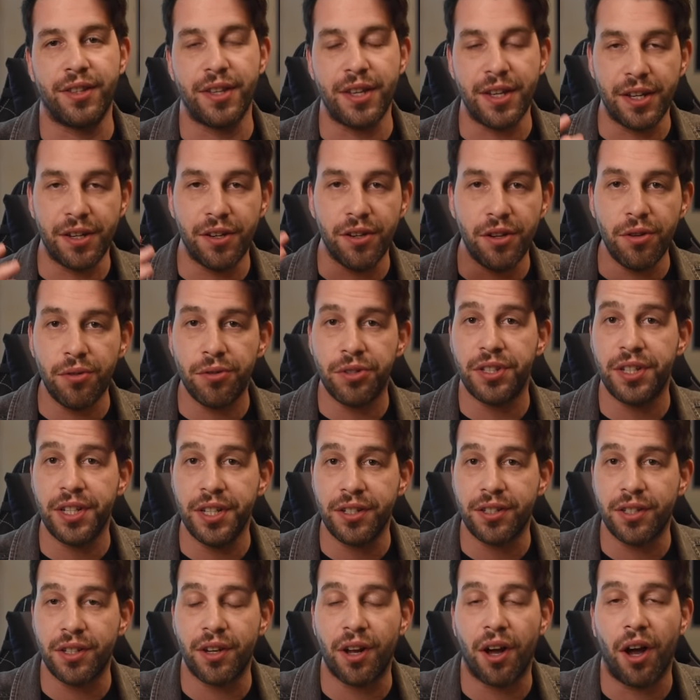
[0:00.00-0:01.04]
The new
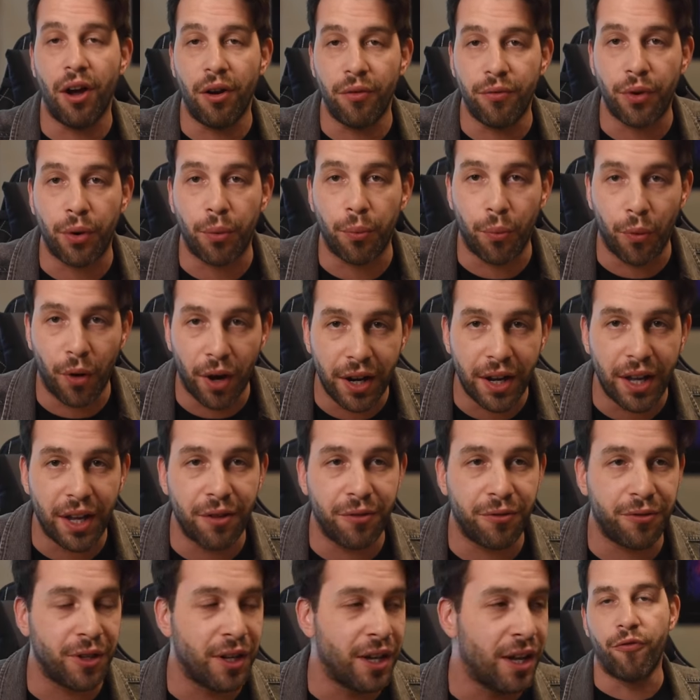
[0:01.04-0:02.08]
season of What
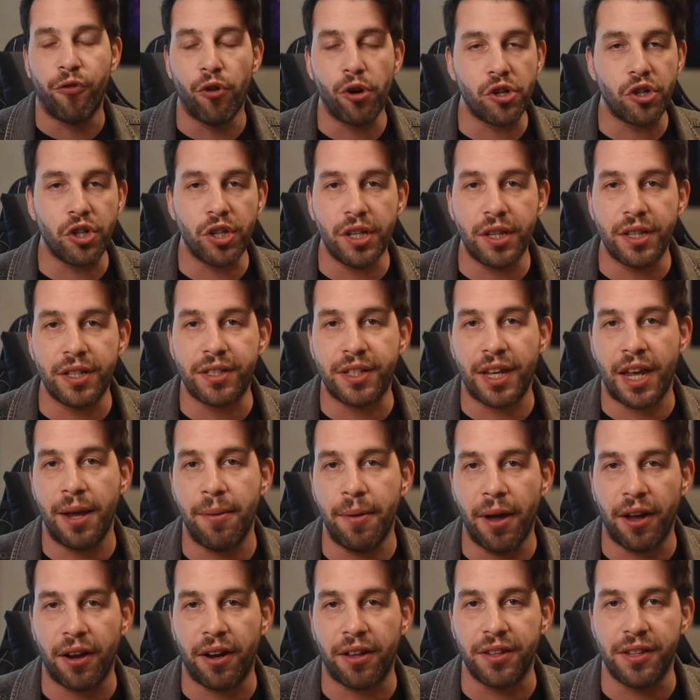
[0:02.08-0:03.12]
If. Unfortunately, this came
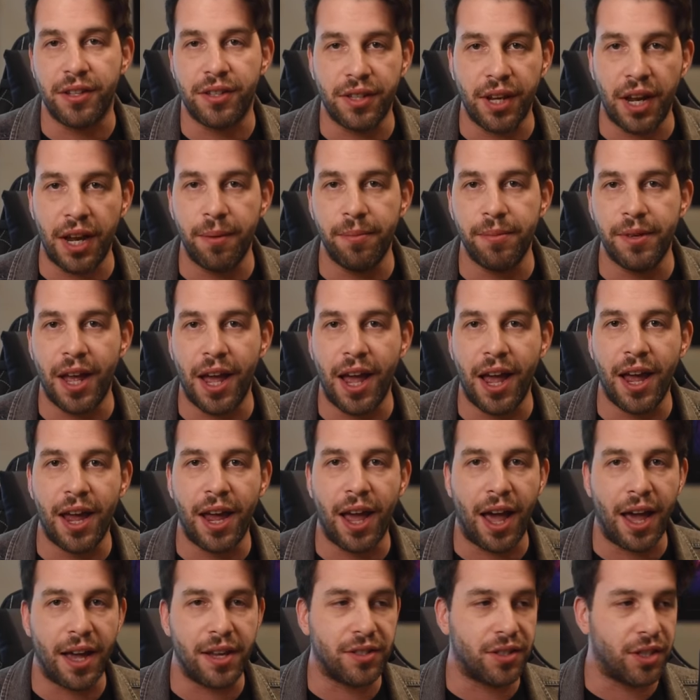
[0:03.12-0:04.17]
out on the same day
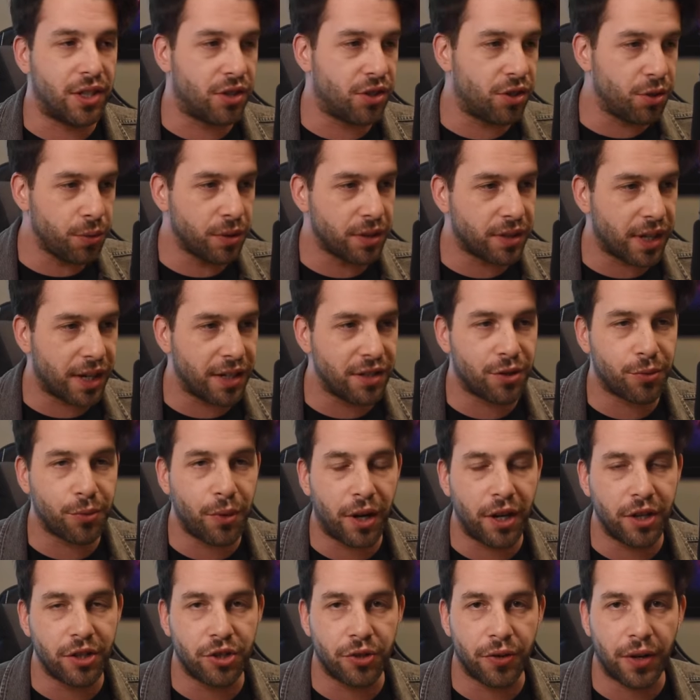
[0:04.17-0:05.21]
as the Suicide
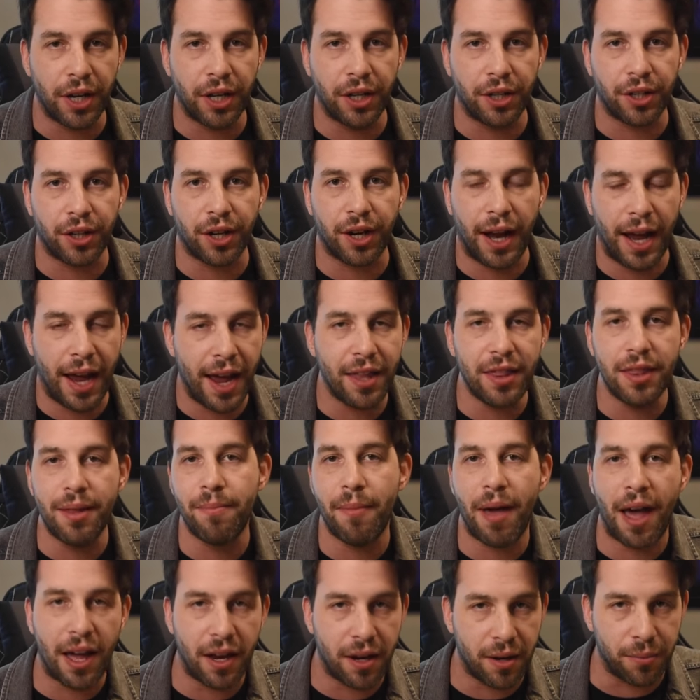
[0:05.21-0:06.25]
Squad trailer and the
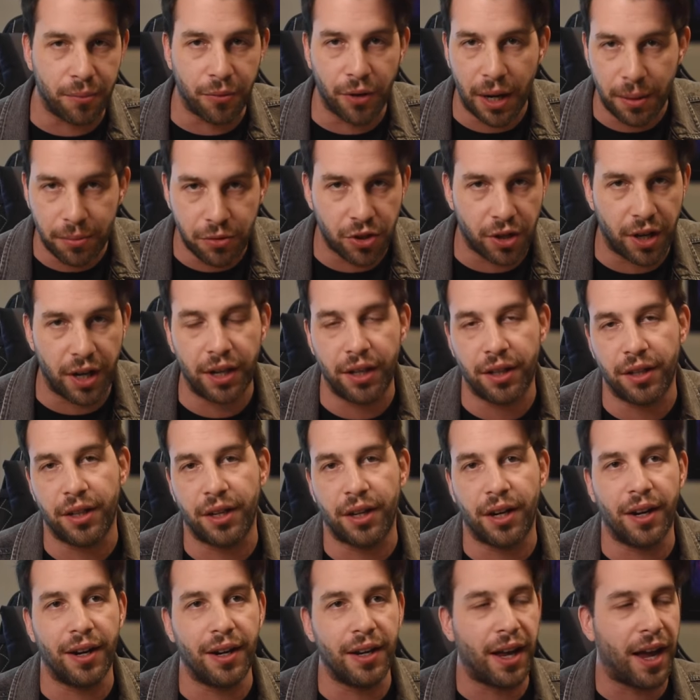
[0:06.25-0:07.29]
Madam Web
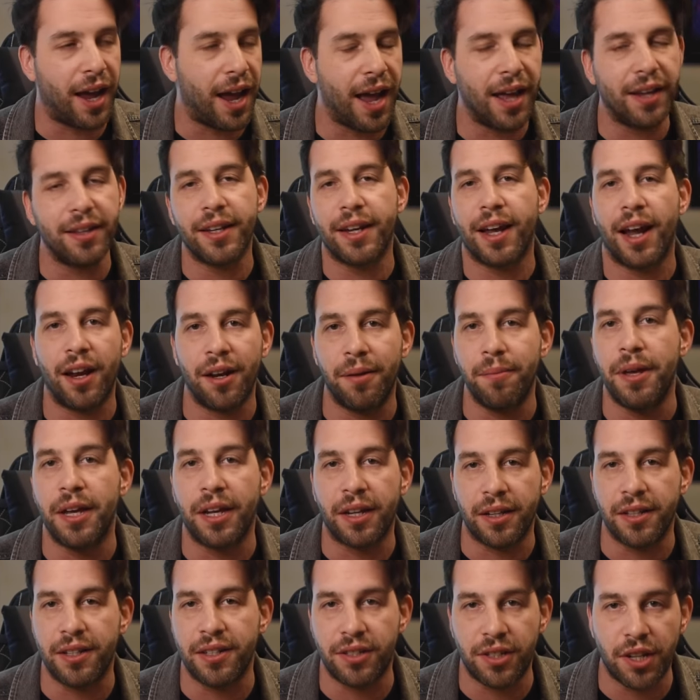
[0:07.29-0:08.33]
trailer, and I had to kind of
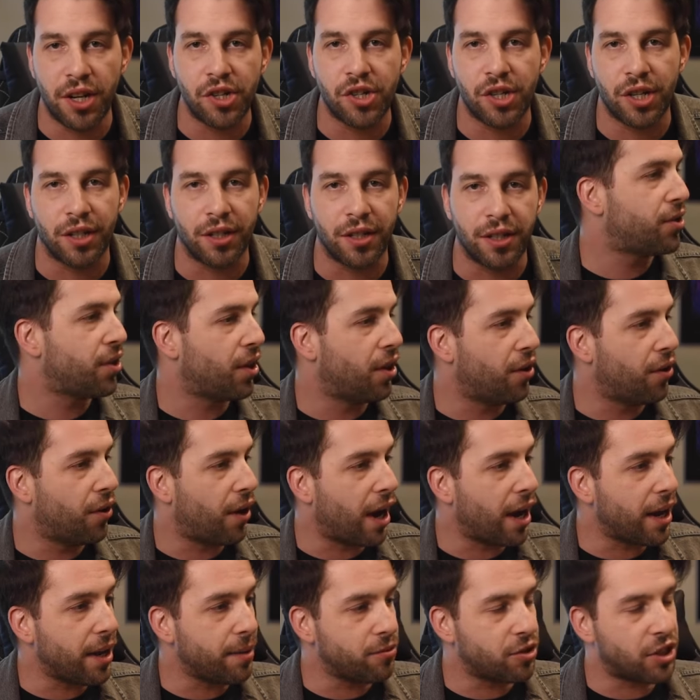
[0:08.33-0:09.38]
make a decision. So
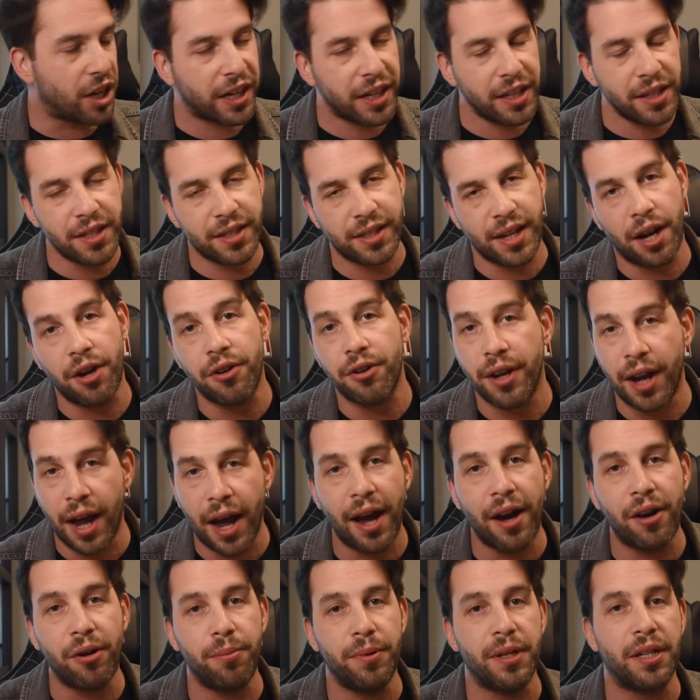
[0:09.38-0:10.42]
I am checking this out
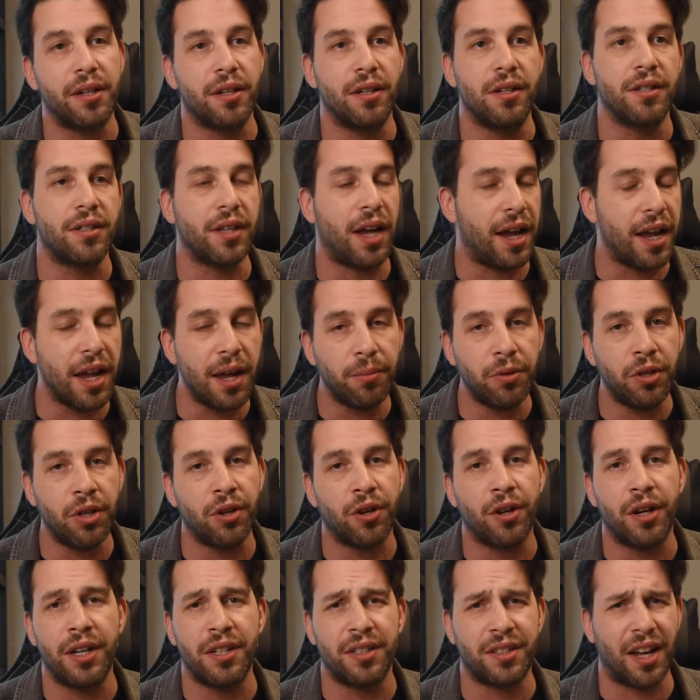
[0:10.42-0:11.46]
now because I am
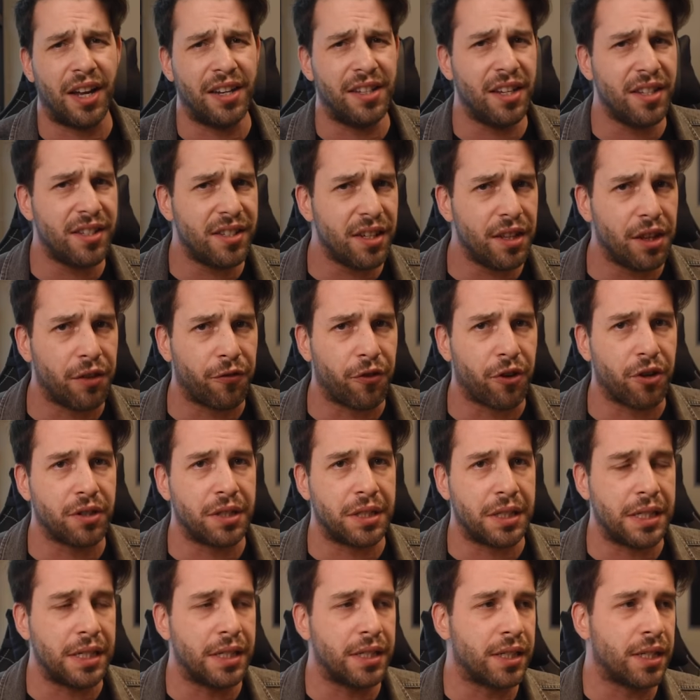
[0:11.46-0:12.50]
curious. I did see the
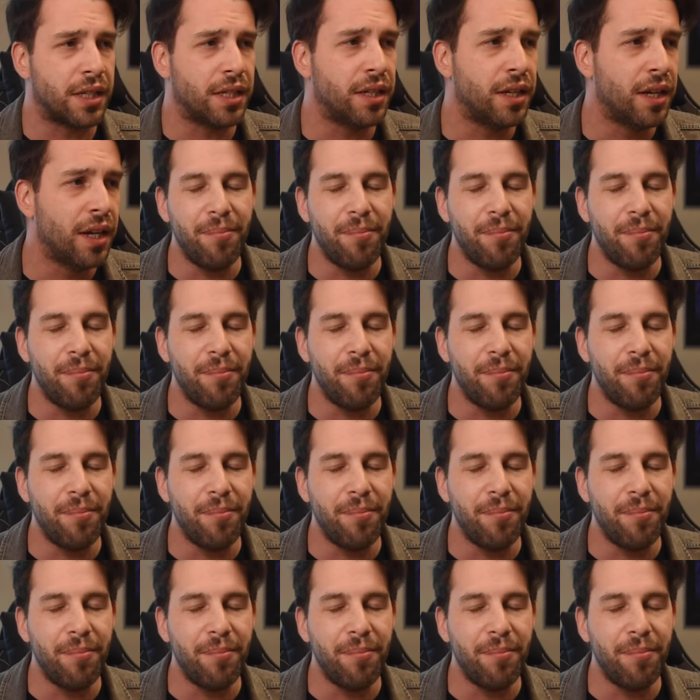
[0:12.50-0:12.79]
first season.